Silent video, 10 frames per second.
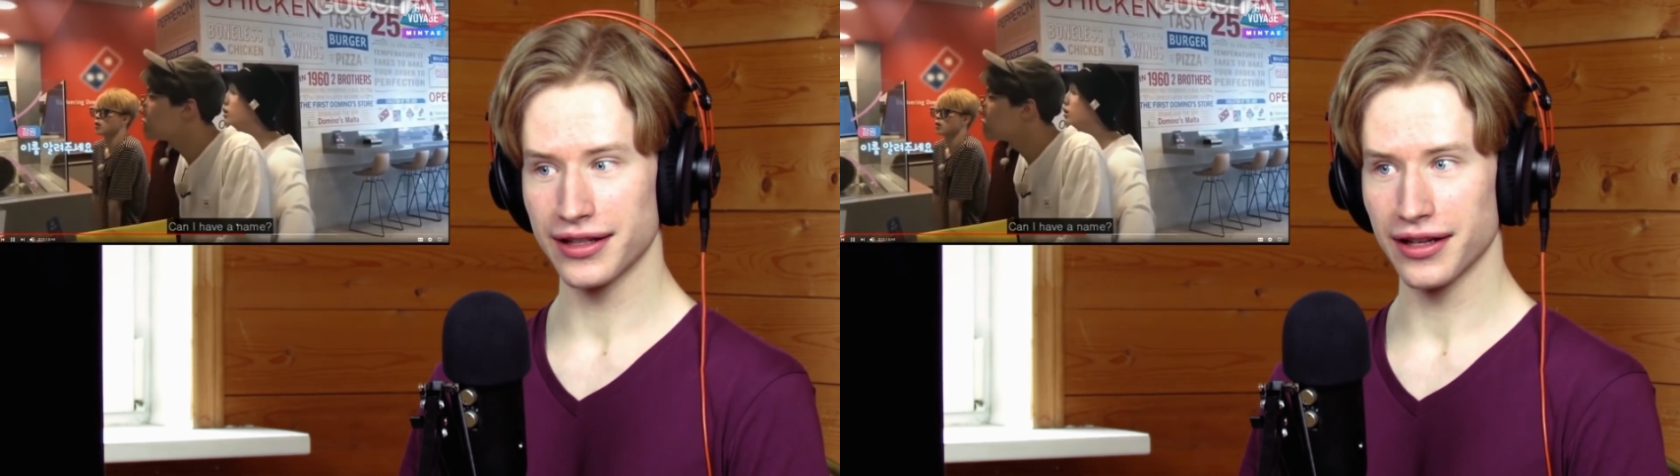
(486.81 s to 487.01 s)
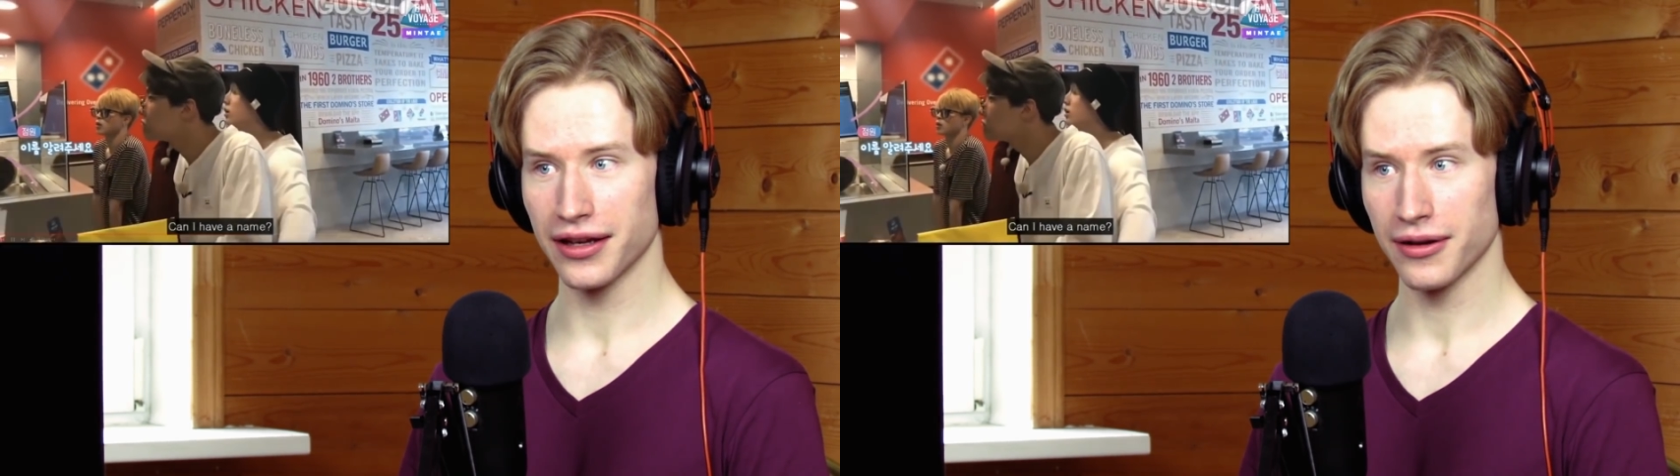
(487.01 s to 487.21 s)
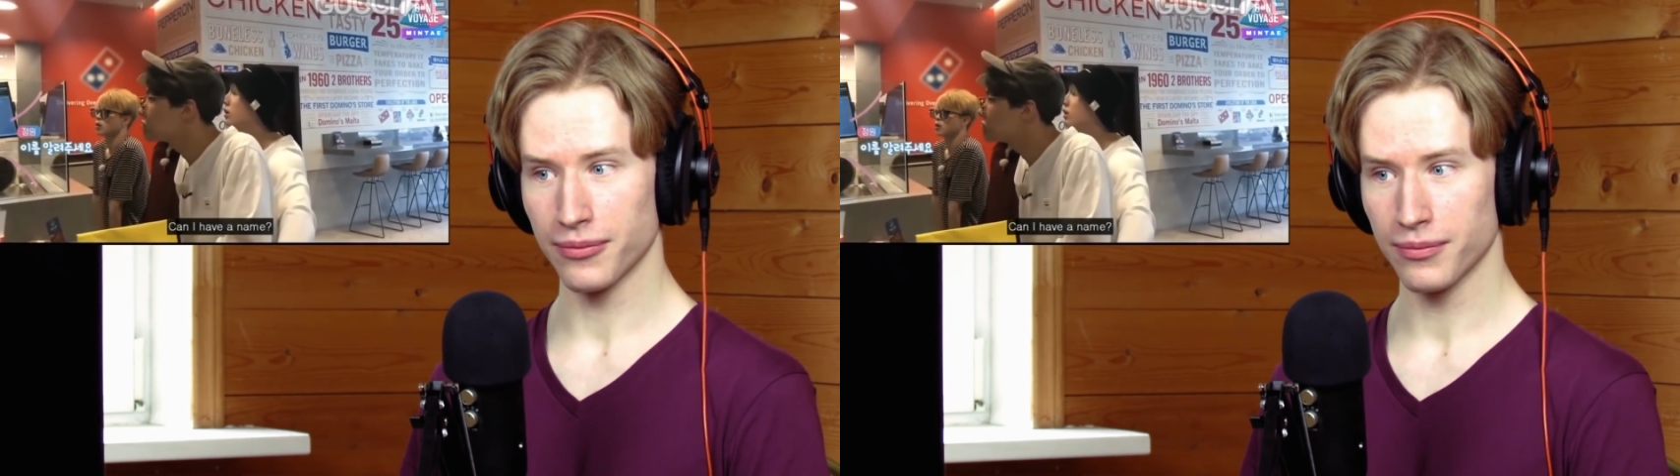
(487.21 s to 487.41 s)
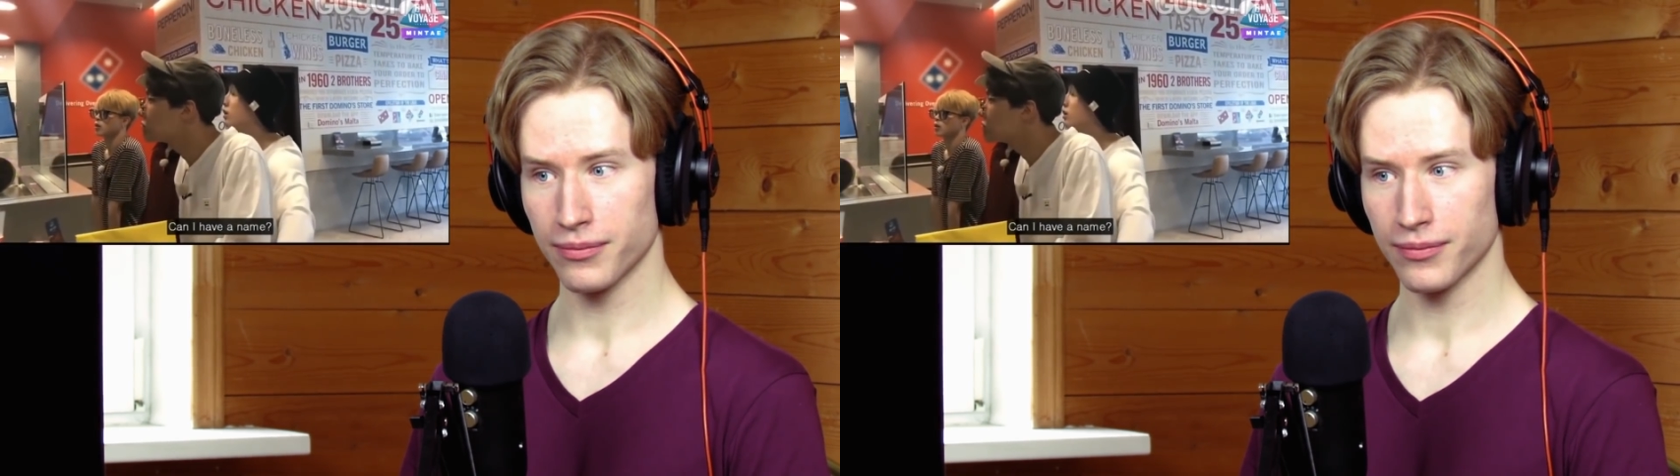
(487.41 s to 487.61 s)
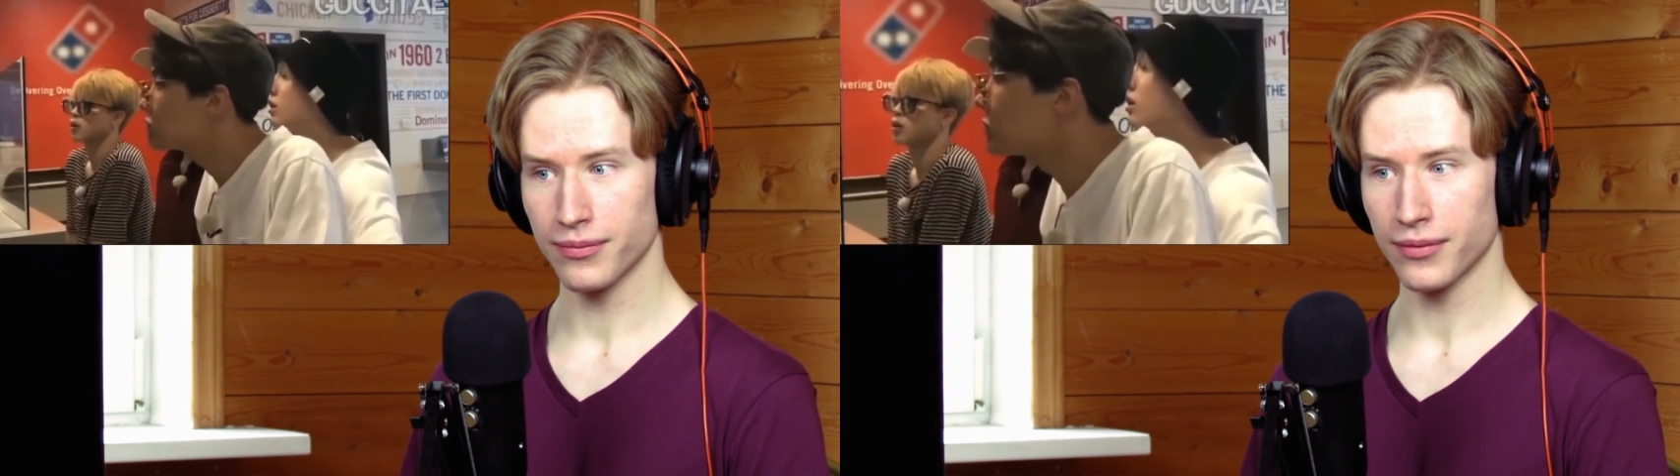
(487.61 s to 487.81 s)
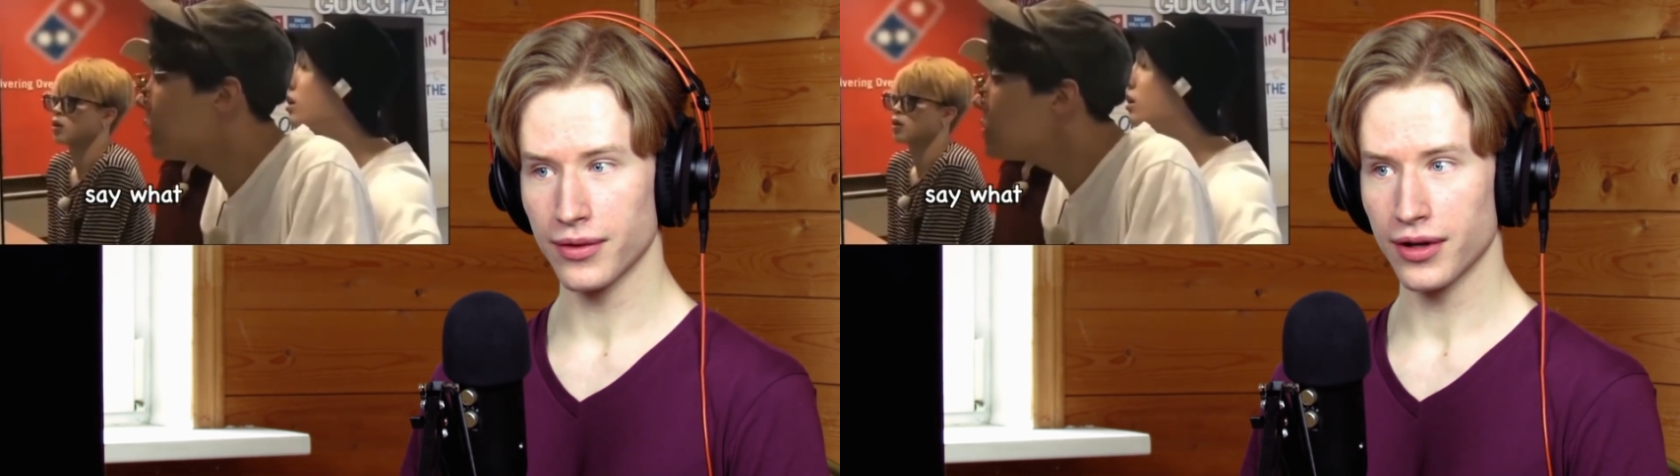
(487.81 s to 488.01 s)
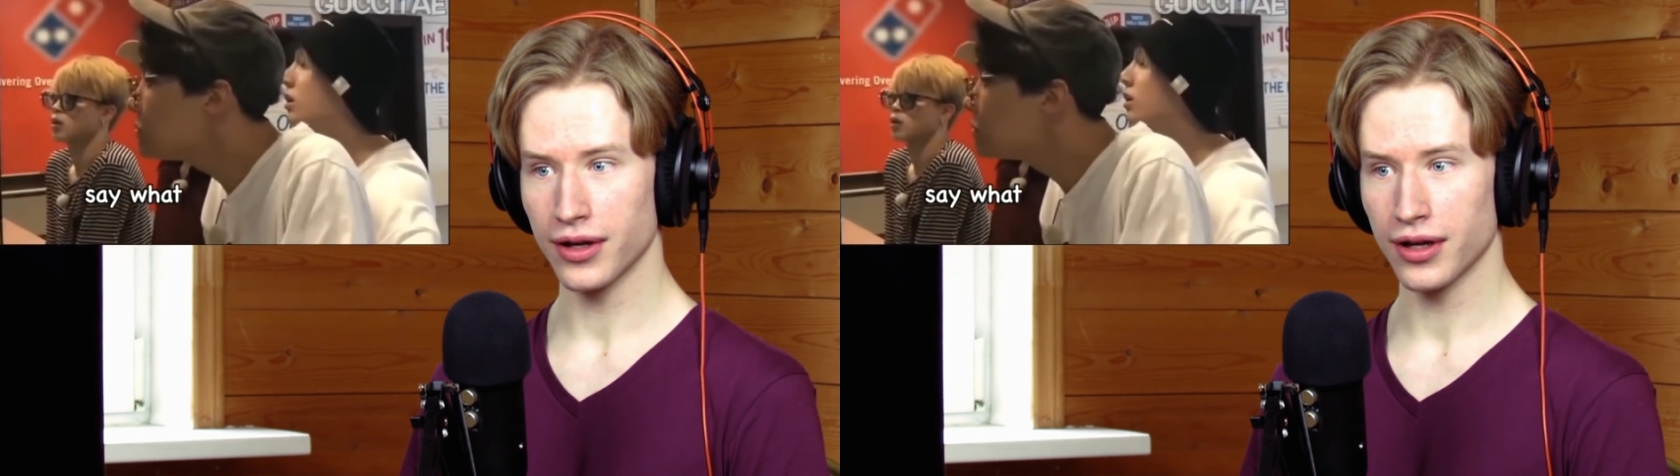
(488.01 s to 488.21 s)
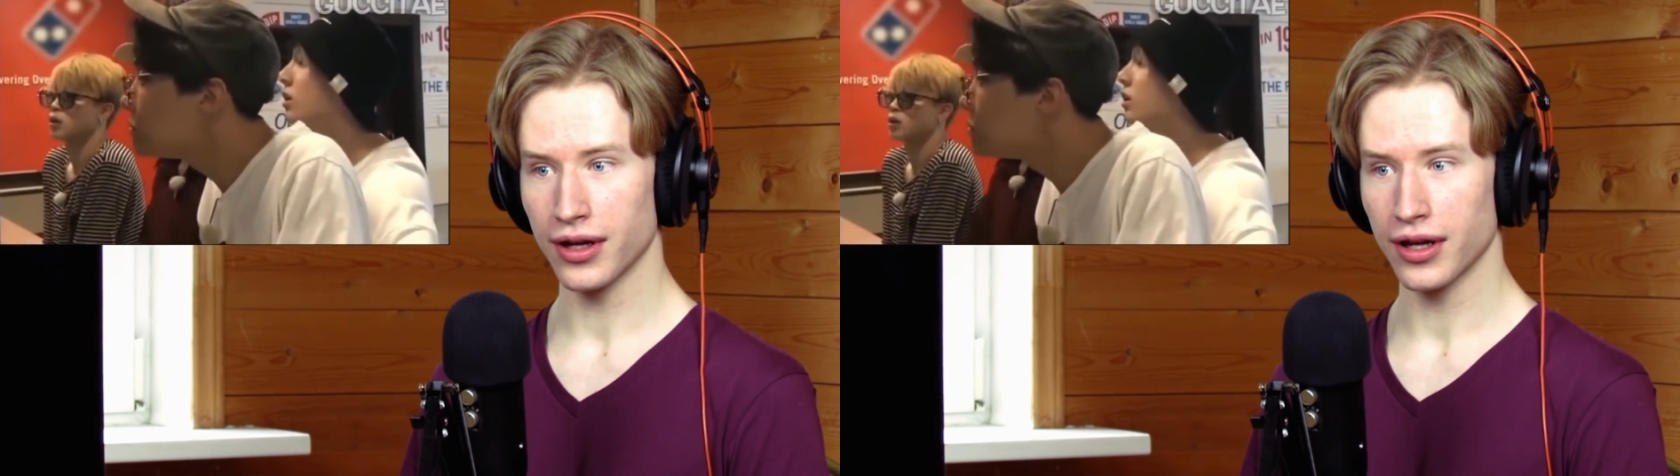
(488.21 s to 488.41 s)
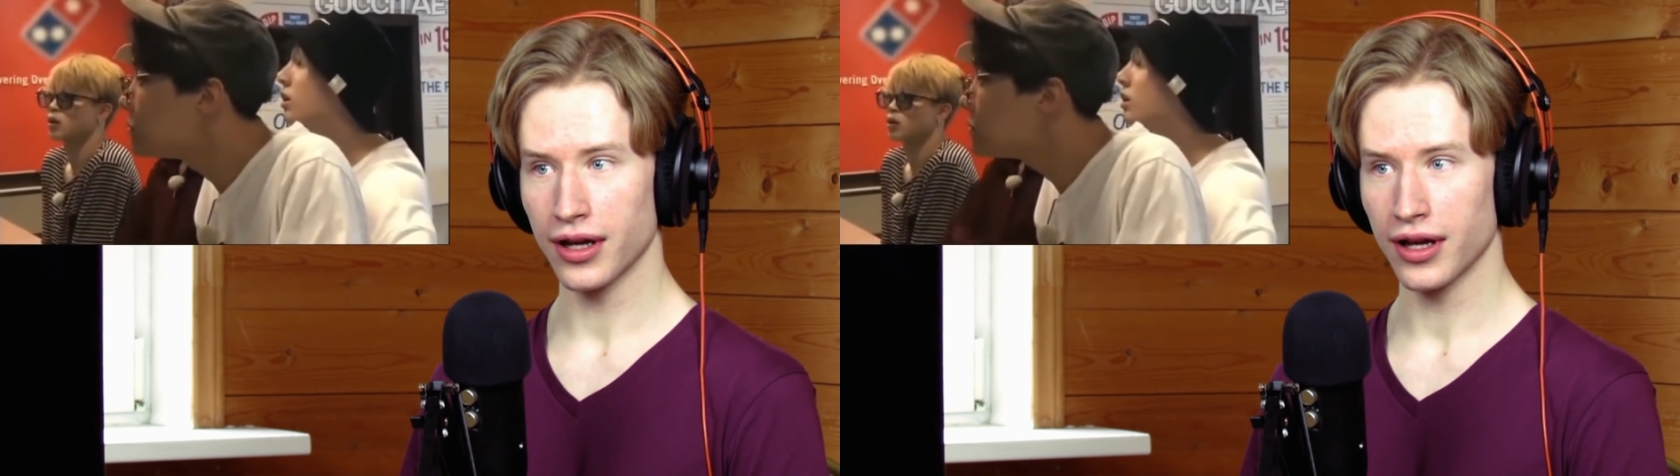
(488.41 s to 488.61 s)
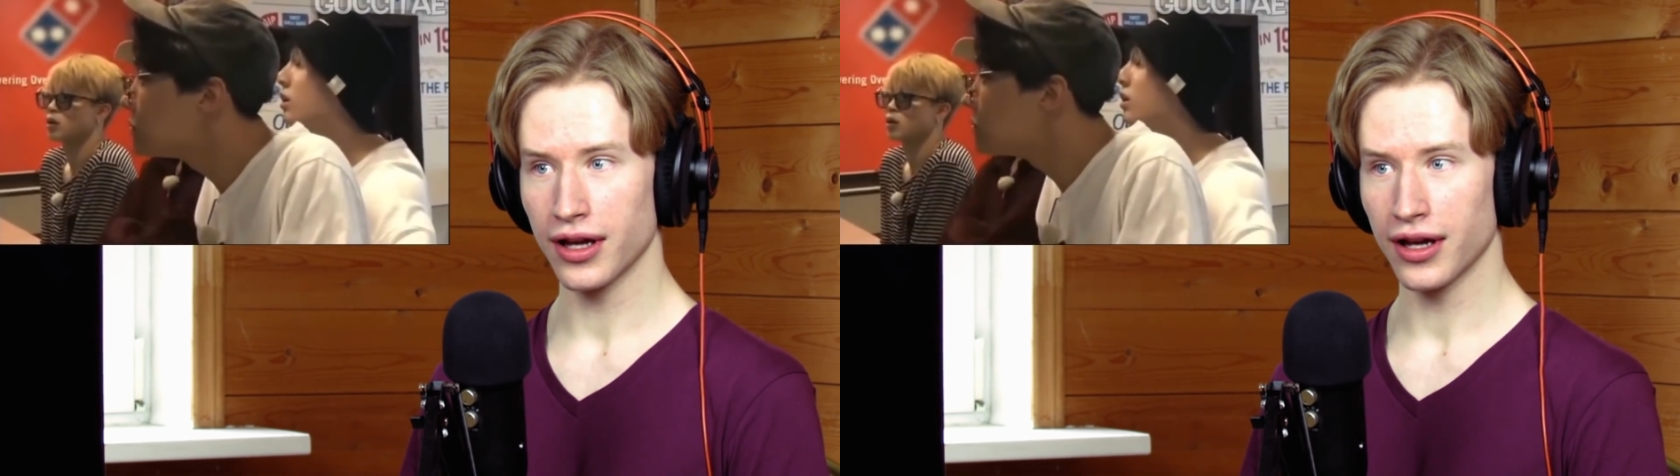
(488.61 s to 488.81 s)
name someone? Okay. A name?